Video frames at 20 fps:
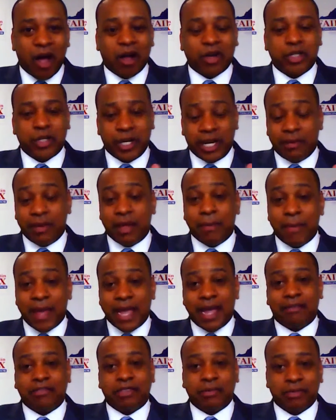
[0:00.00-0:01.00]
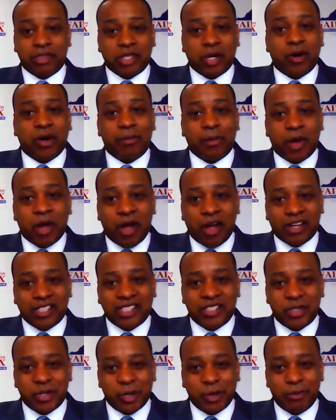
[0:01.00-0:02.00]
auction, it may have some startup
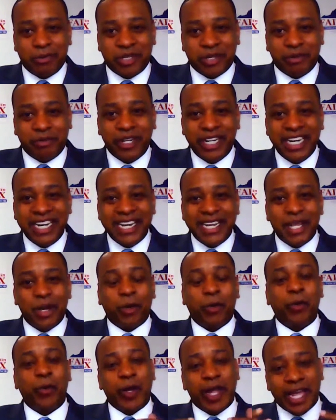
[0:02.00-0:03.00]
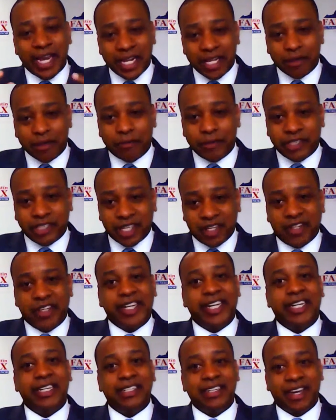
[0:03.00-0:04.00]
costs in terms of creating the
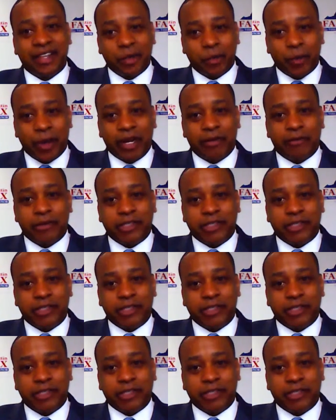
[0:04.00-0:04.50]
facility, the credit